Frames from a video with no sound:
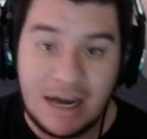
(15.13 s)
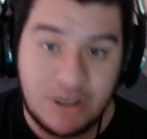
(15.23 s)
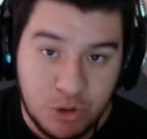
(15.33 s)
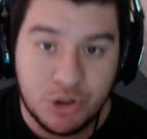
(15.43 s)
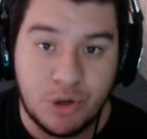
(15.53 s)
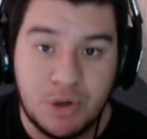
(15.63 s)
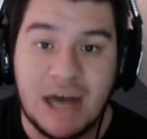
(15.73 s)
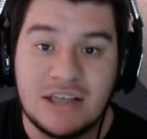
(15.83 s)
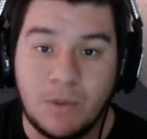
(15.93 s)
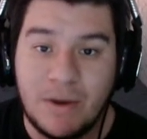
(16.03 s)
I do show you
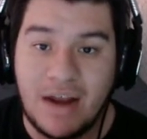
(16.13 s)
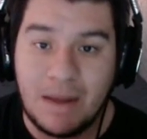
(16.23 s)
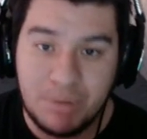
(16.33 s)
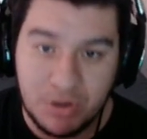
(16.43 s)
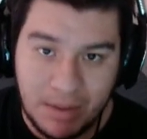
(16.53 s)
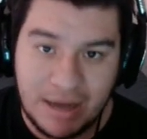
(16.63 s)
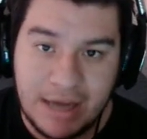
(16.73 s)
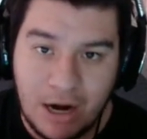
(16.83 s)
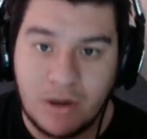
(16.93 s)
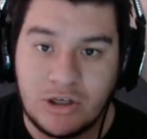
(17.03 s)
guys the way that I build my
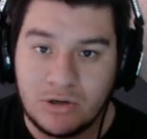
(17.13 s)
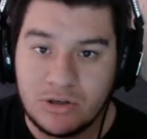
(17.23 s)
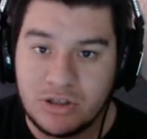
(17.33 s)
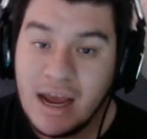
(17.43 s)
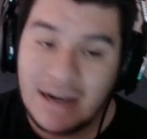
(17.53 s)
characters,